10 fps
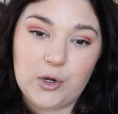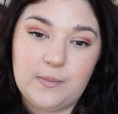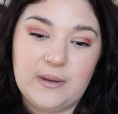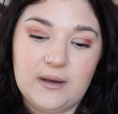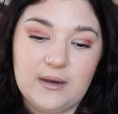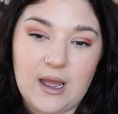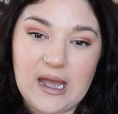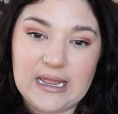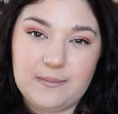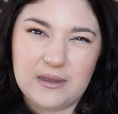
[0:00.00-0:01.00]
open
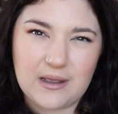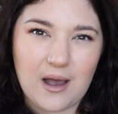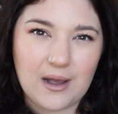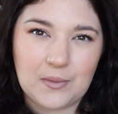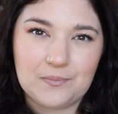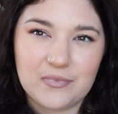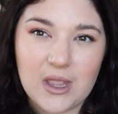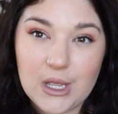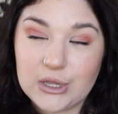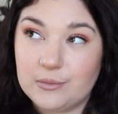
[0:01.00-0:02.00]
I become,
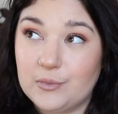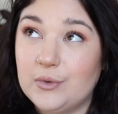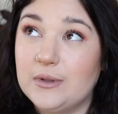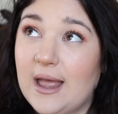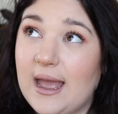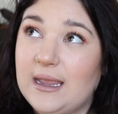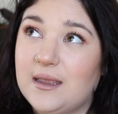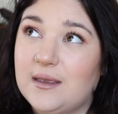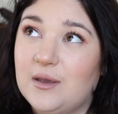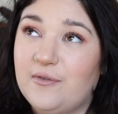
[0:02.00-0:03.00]
the more
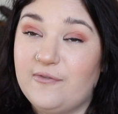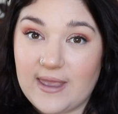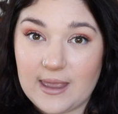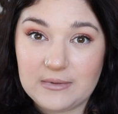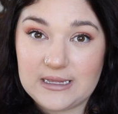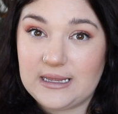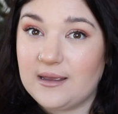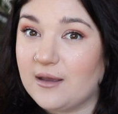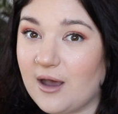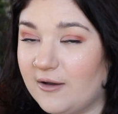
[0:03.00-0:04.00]
like family,
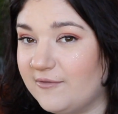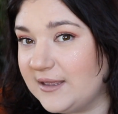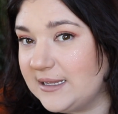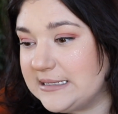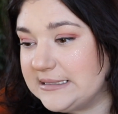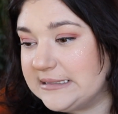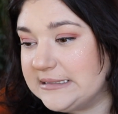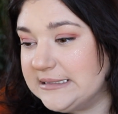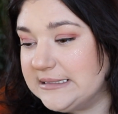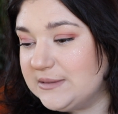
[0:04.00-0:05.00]
a coven
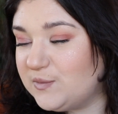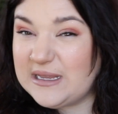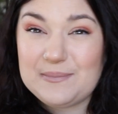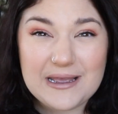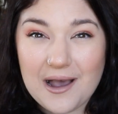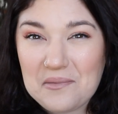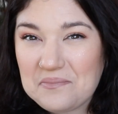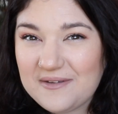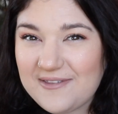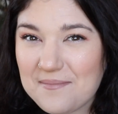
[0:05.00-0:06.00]
we
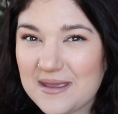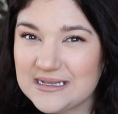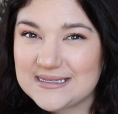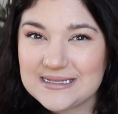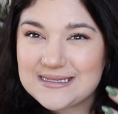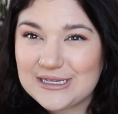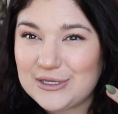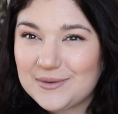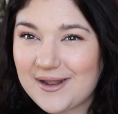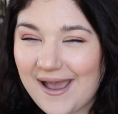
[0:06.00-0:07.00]
become, if that makes sense, like
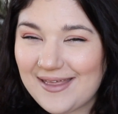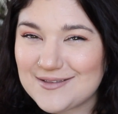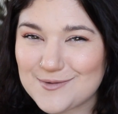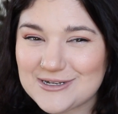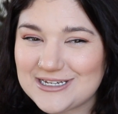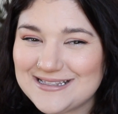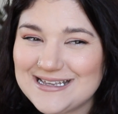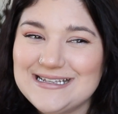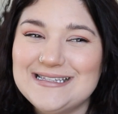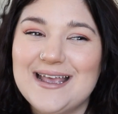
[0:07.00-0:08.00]
you and I that's watching
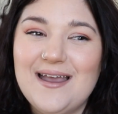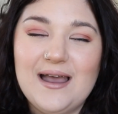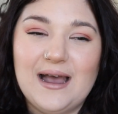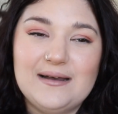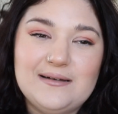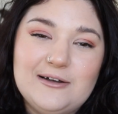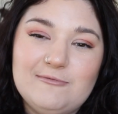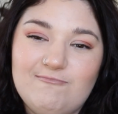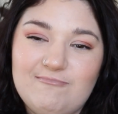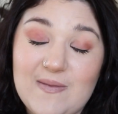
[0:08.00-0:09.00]
this.
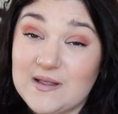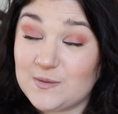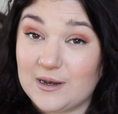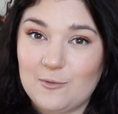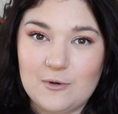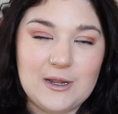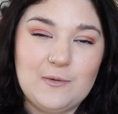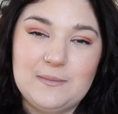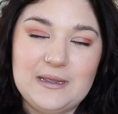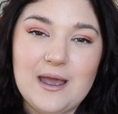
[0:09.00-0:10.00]
And that's what I want. I
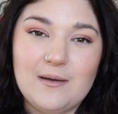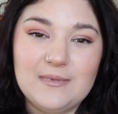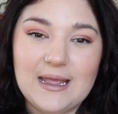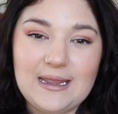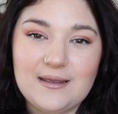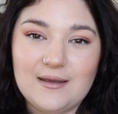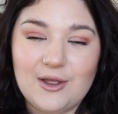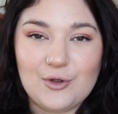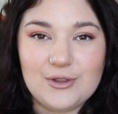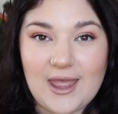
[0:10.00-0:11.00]
want to become like
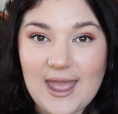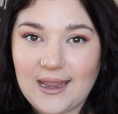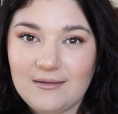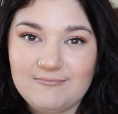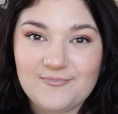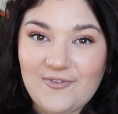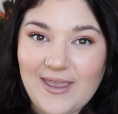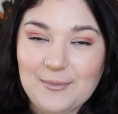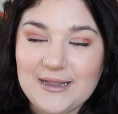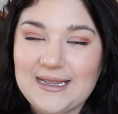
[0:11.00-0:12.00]
an online
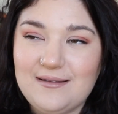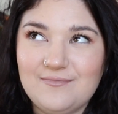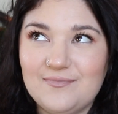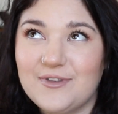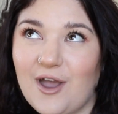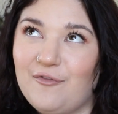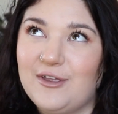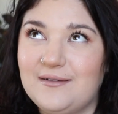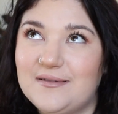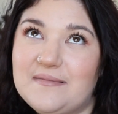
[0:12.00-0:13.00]
family
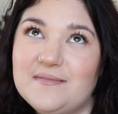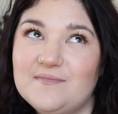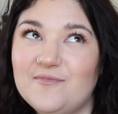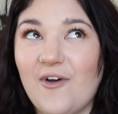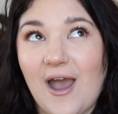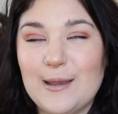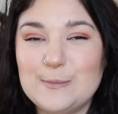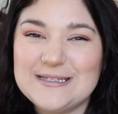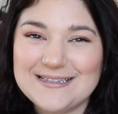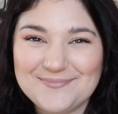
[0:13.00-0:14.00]
coven vibes.